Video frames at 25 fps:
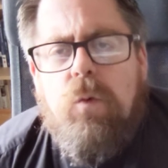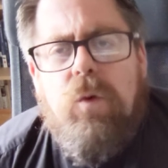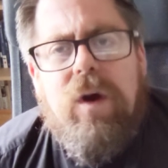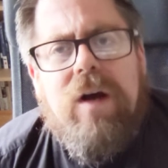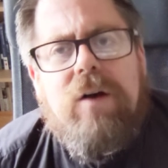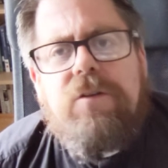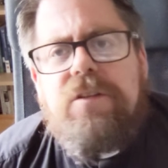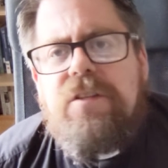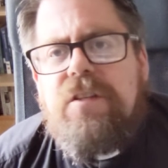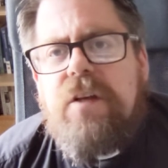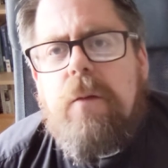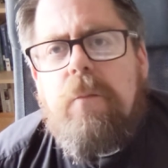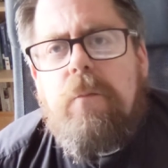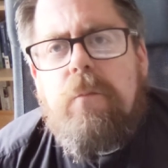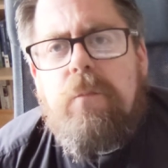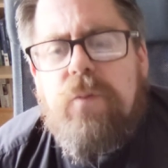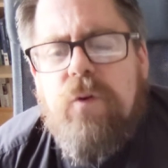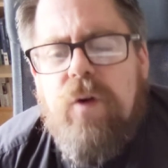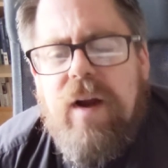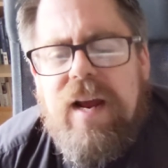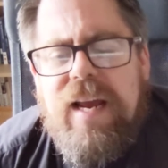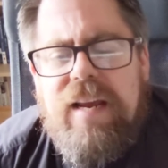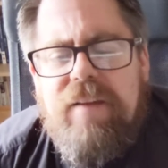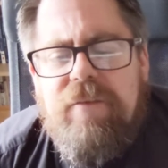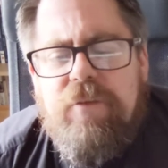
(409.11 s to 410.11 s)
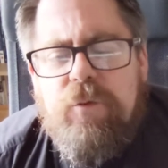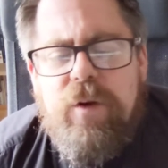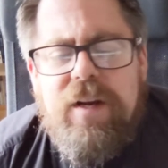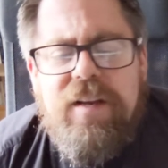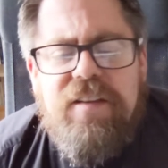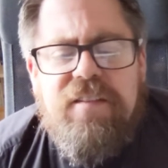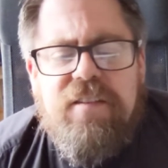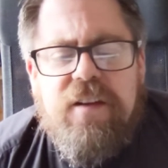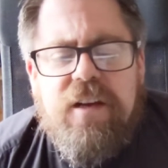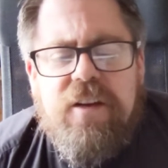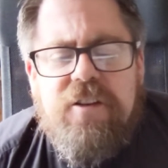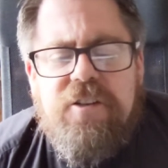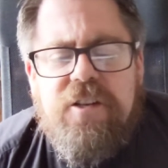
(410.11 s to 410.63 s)
Well, some brave
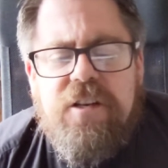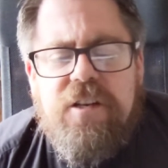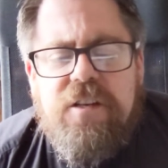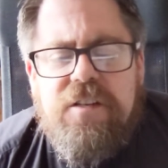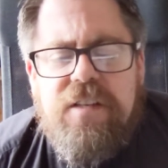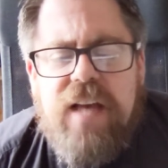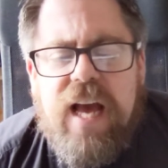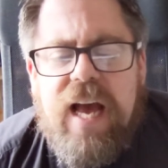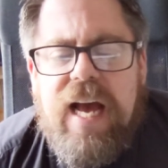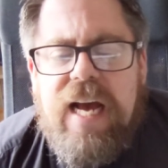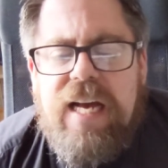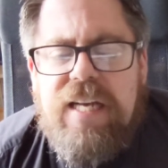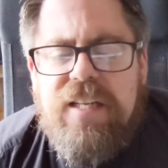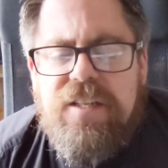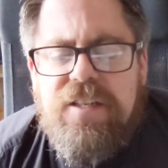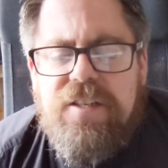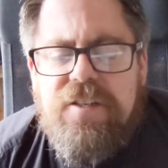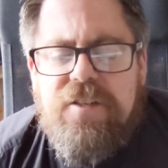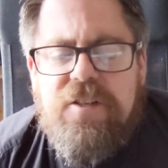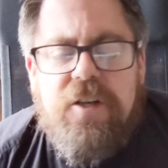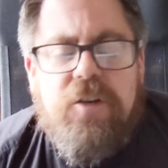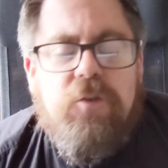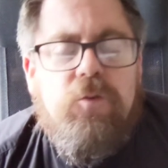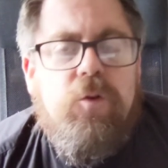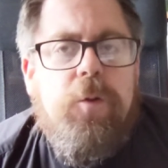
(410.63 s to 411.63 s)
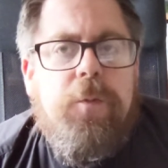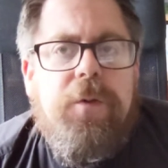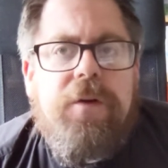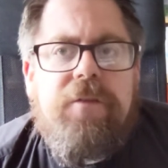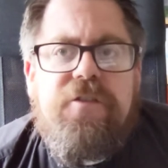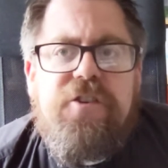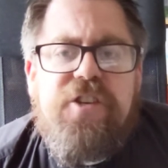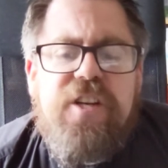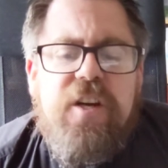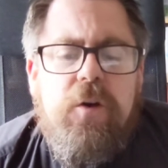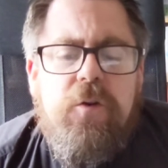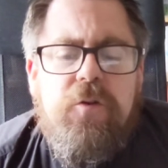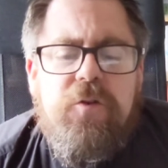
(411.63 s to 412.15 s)
researchers asked a group
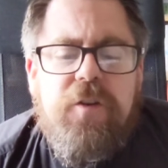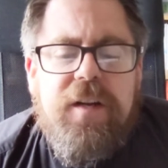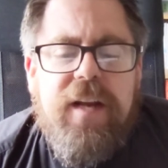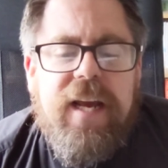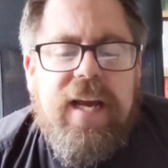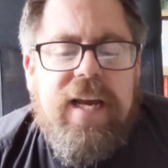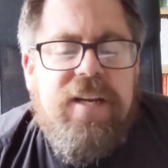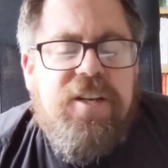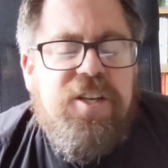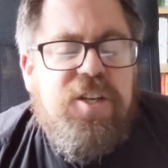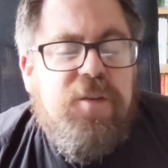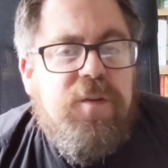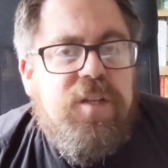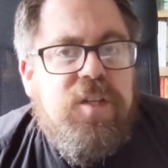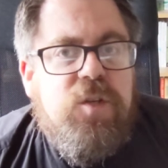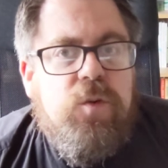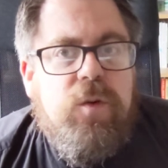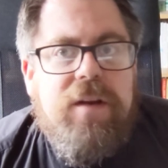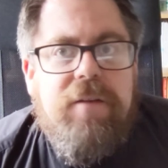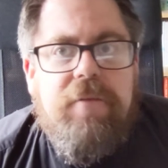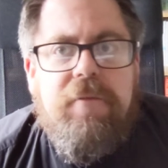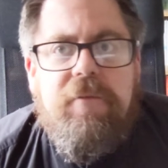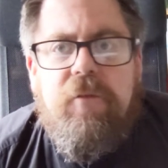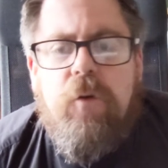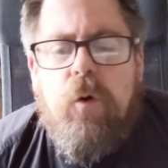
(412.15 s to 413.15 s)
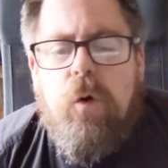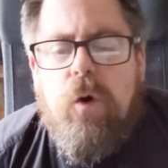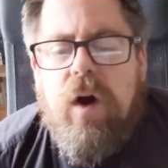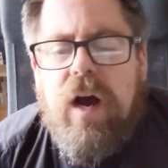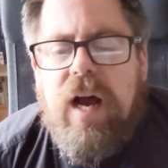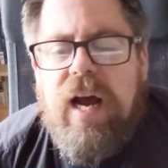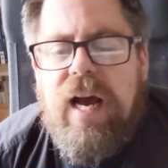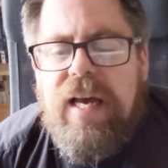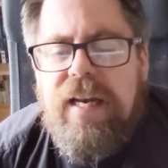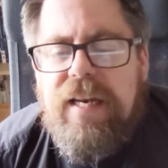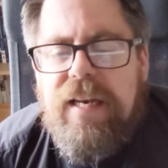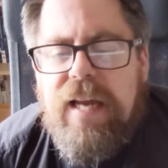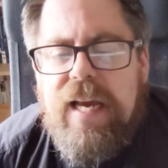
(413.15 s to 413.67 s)
of children aged between
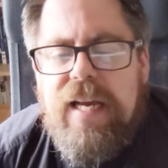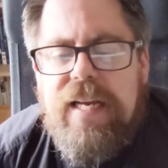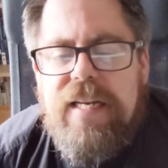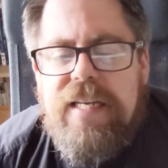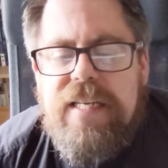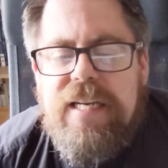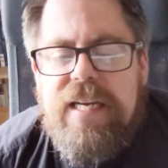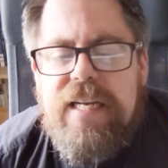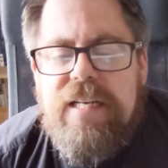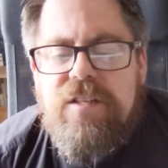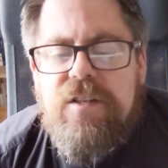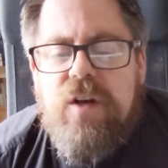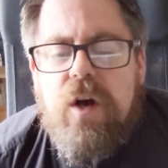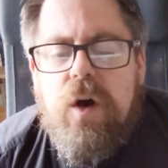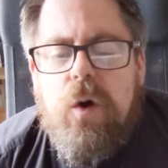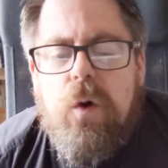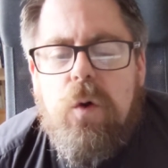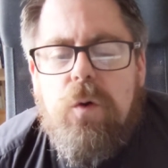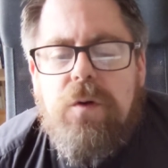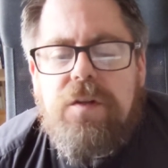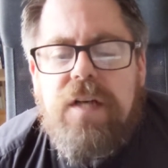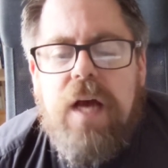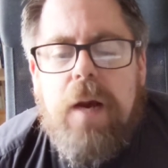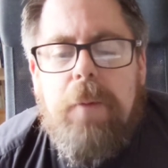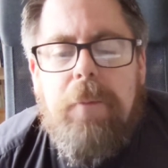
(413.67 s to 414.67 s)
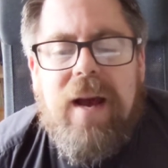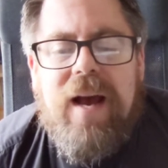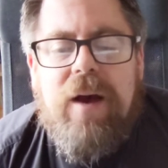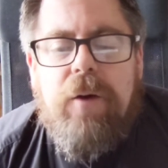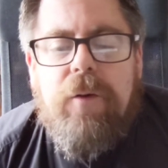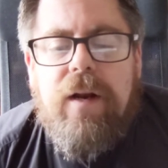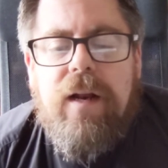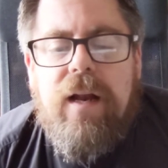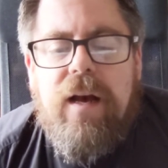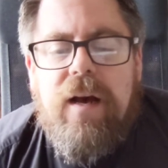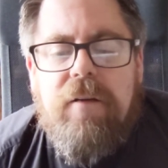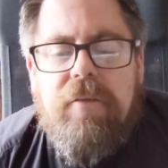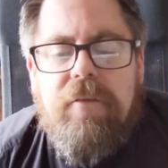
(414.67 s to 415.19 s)
4 and 8 years old
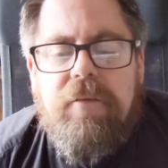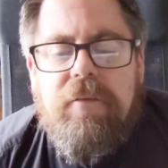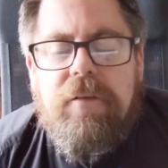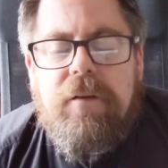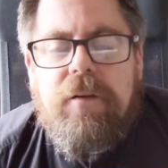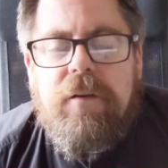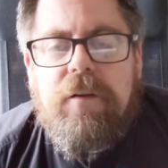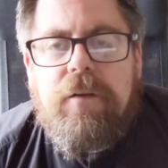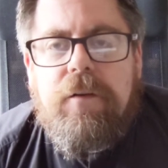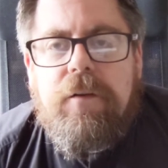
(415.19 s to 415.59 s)
about love.